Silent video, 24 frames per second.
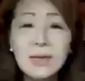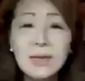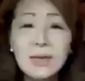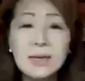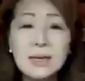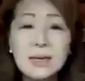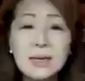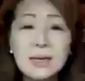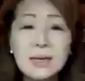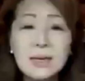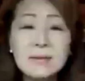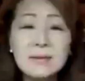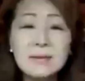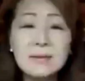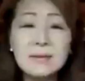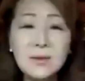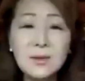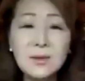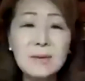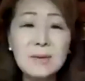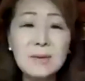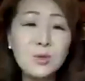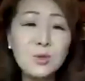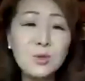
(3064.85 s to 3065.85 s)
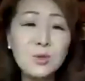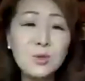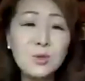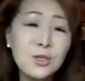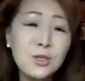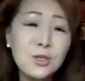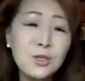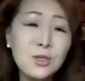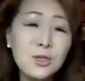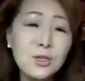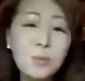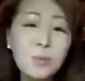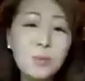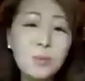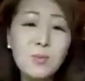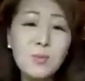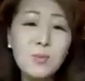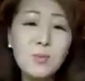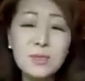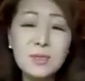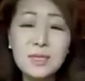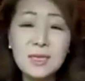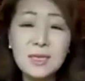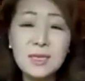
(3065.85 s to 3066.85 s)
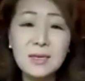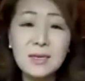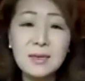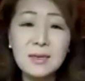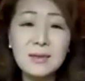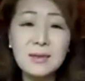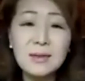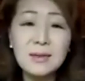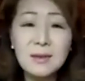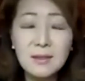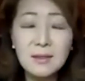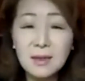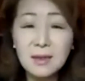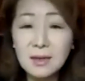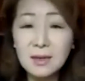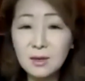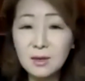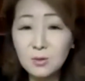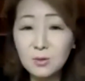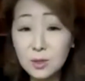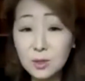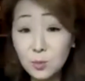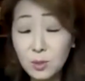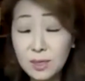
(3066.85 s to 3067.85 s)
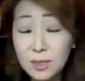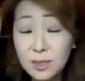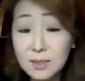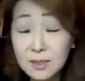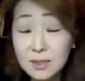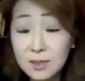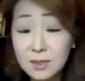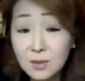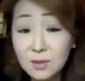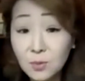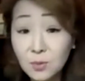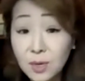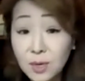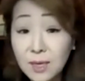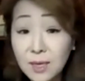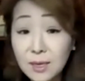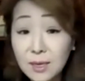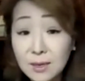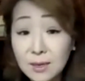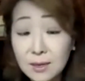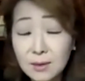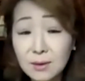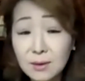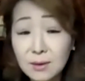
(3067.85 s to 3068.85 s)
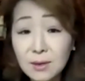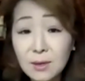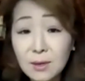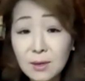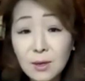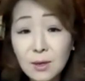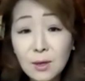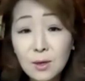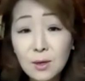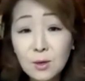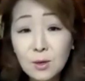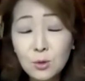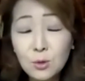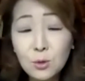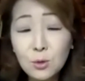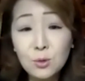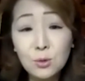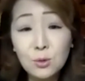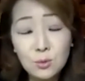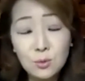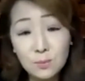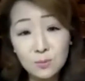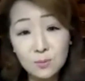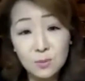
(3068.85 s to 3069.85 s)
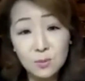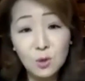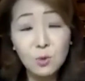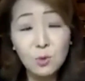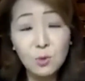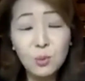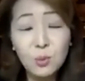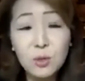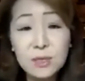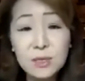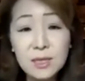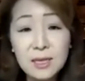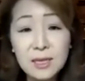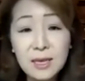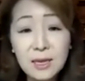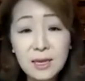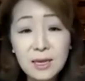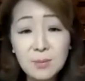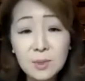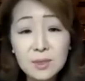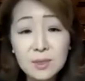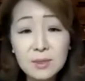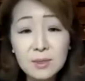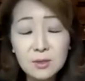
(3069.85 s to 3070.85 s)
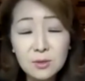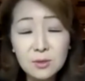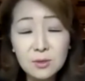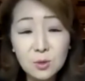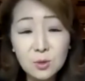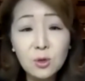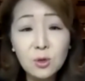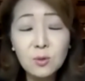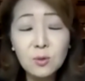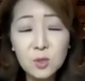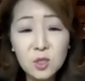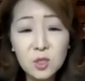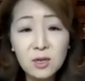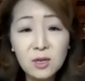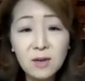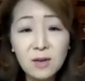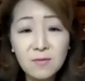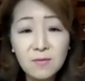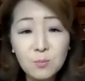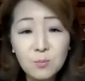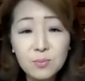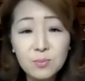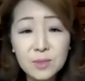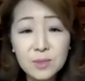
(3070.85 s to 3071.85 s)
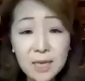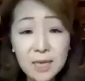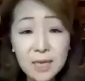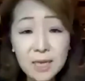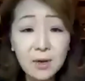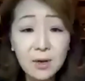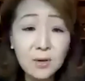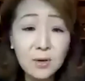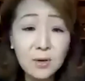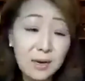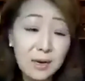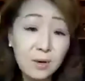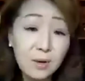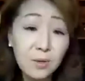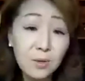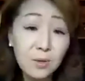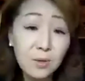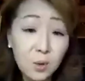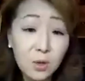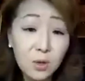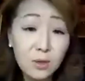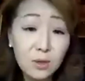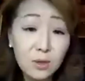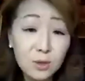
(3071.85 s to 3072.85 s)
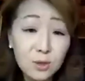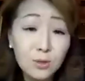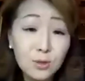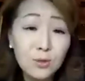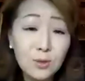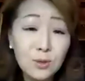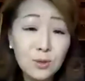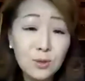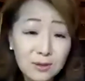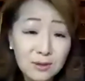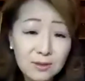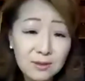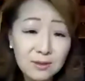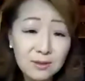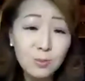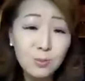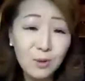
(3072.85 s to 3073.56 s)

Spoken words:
Right. So I'm sure you remember, Tina, that it was President Reagan who proclaimed to Gorbachev, tear down the wall 2 years before the